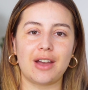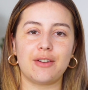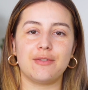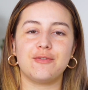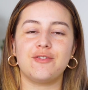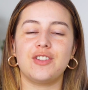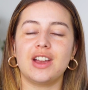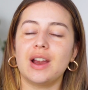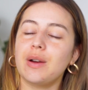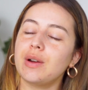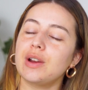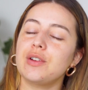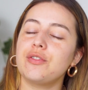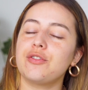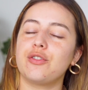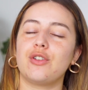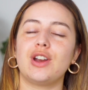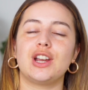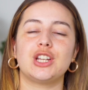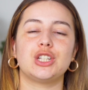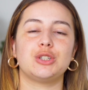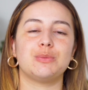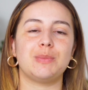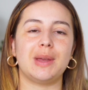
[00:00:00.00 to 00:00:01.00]
a very
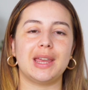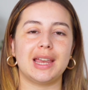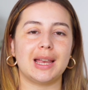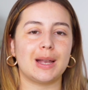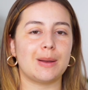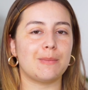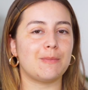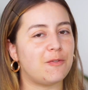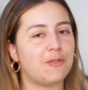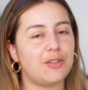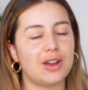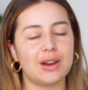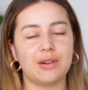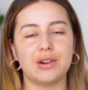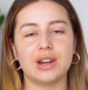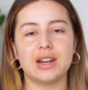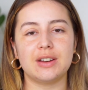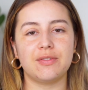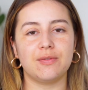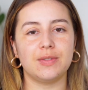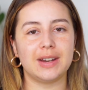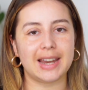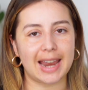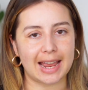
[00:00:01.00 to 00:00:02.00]
fresh makeup, very
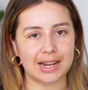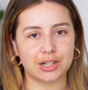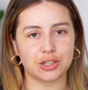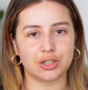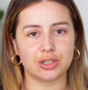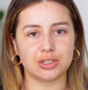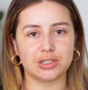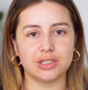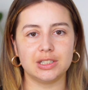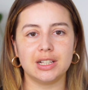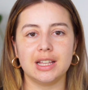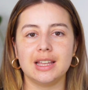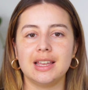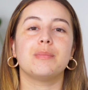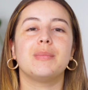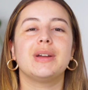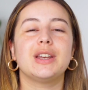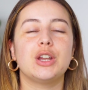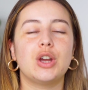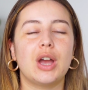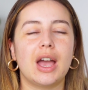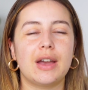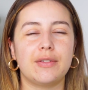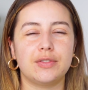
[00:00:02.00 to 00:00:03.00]
natural, but
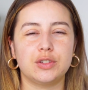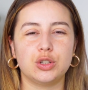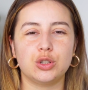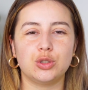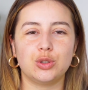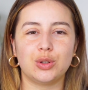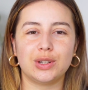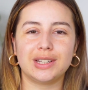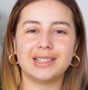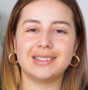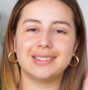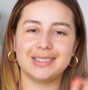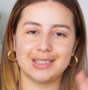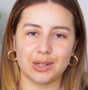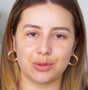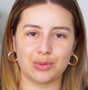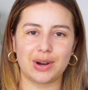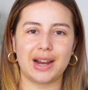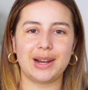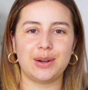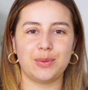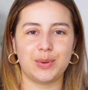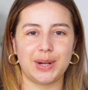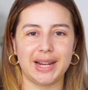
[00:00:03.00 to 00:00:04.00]
you have to do it the
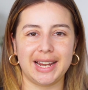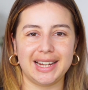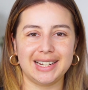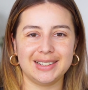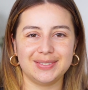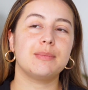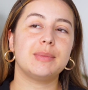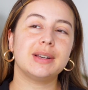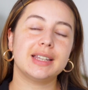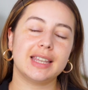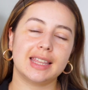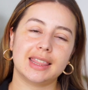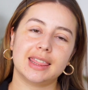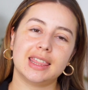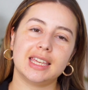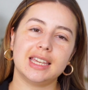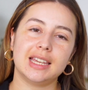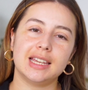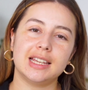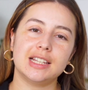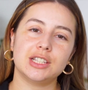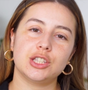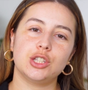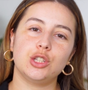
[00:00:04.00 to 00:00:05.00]
right way. But the
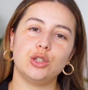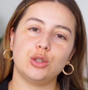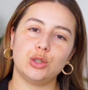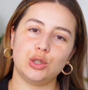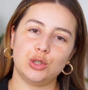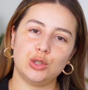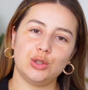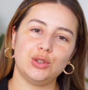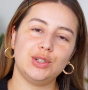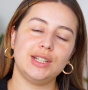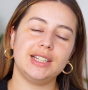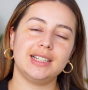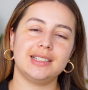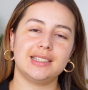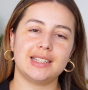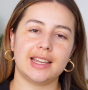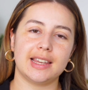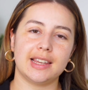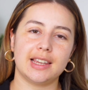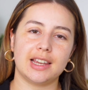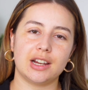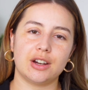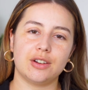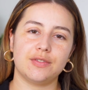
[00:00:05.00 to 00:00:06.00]
thing is, you do need to
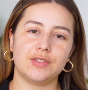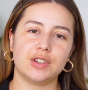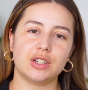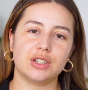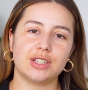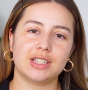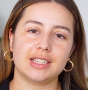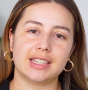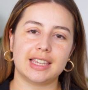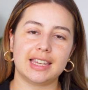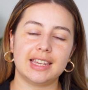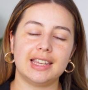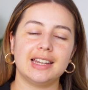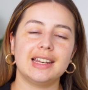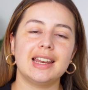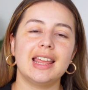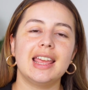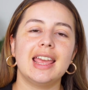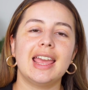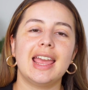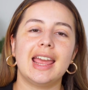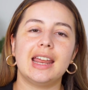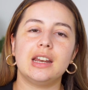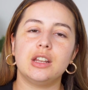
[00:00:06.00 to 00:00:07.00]
take care of your skin,
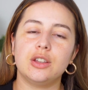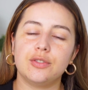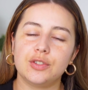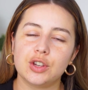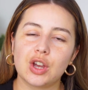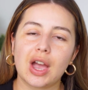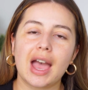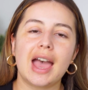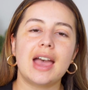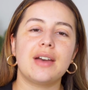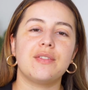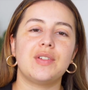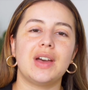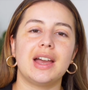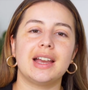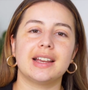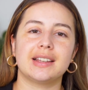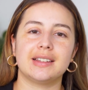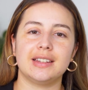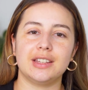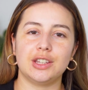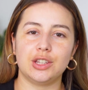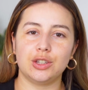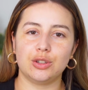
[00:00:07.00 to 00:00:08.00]
and if you have
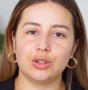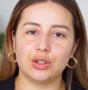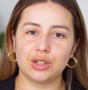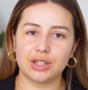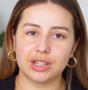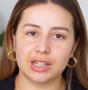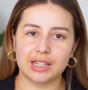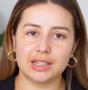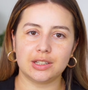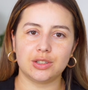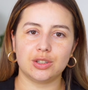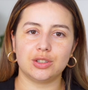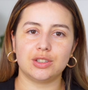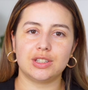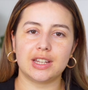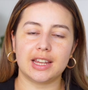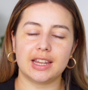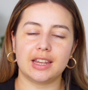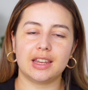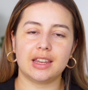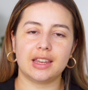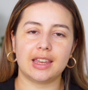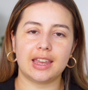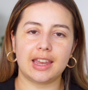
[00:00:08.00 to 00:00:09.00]
acne, you need to
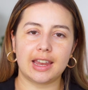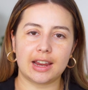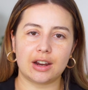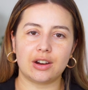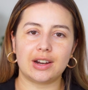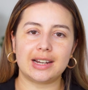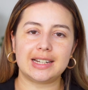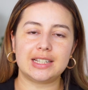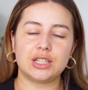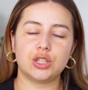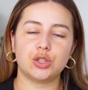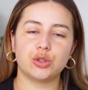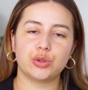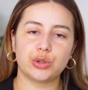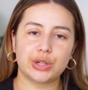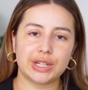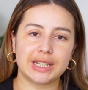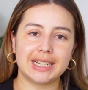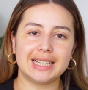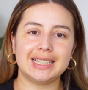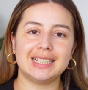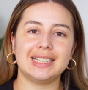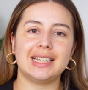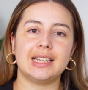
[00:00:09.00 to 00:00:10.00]
take care and
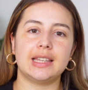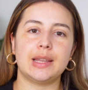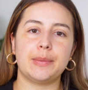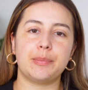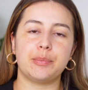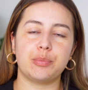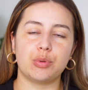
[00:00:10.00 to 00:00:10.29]
treat in the